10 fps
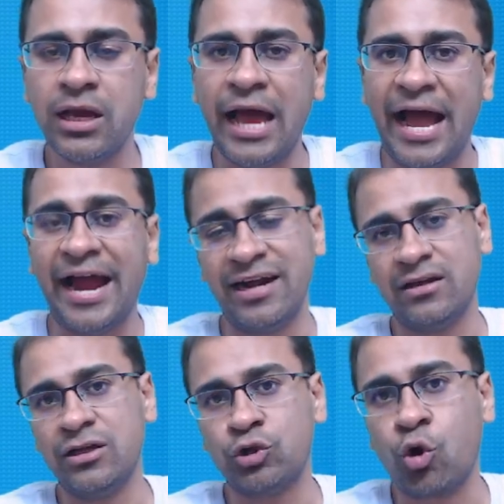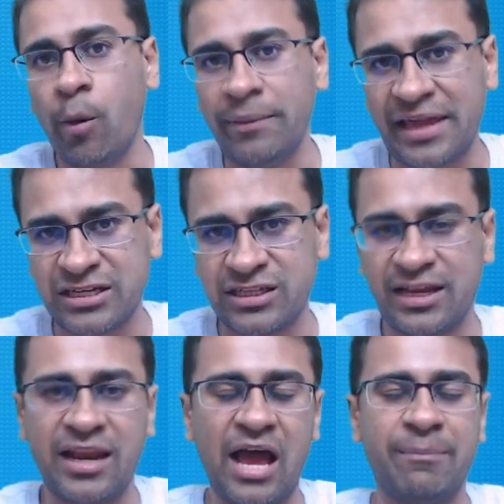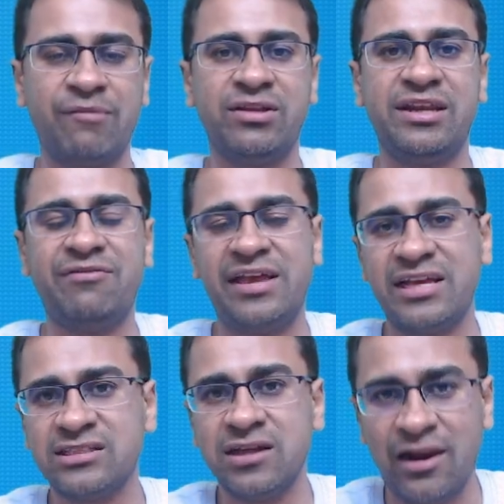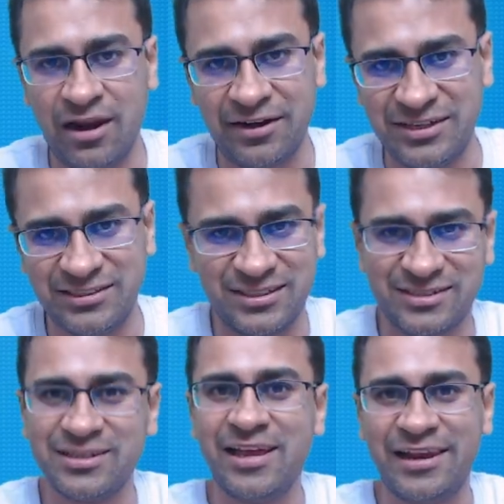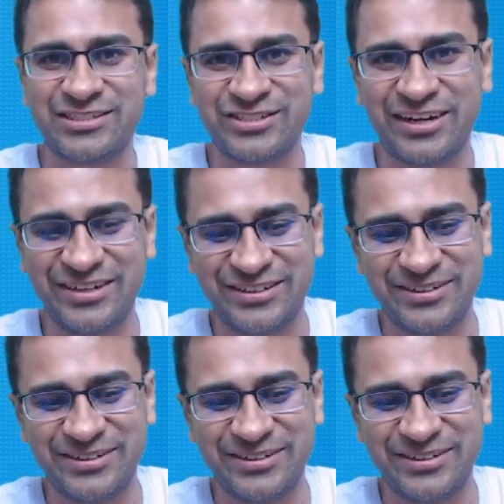and the complications that can happen with the various lung diseases. Let's start it.